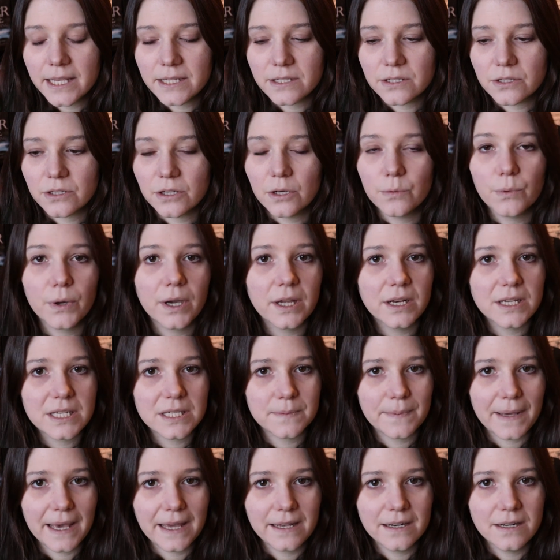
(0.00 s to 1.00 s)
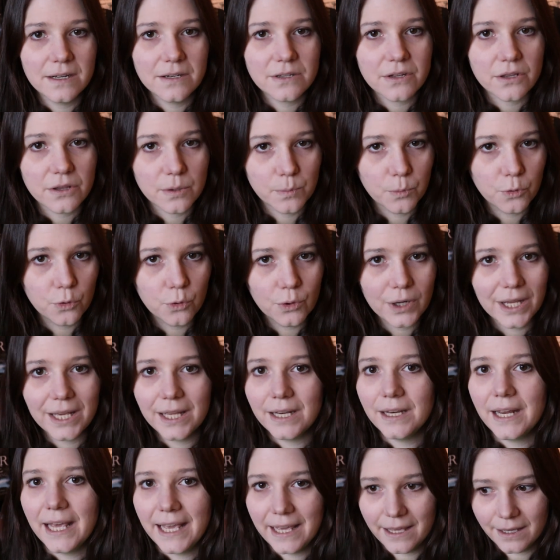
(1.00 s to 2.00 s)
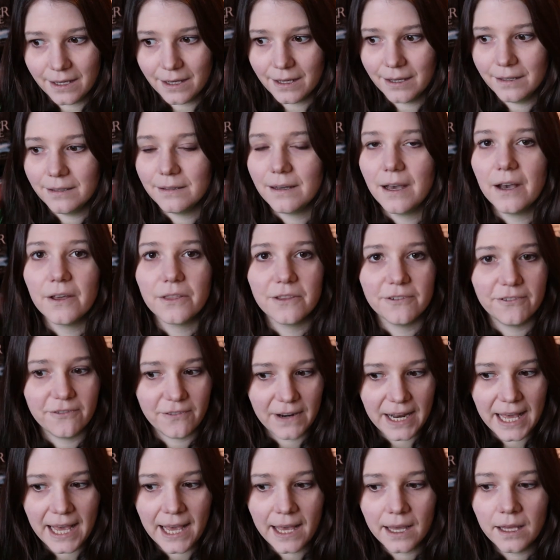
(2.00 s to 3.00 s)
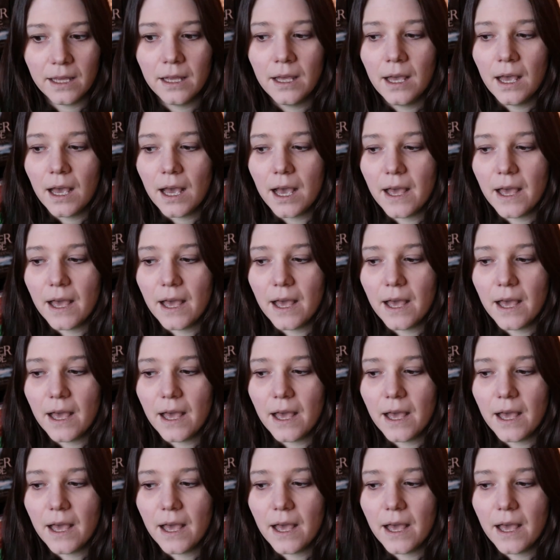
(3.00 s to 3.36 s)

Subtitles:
is that we're going to spend the morning here at the flat,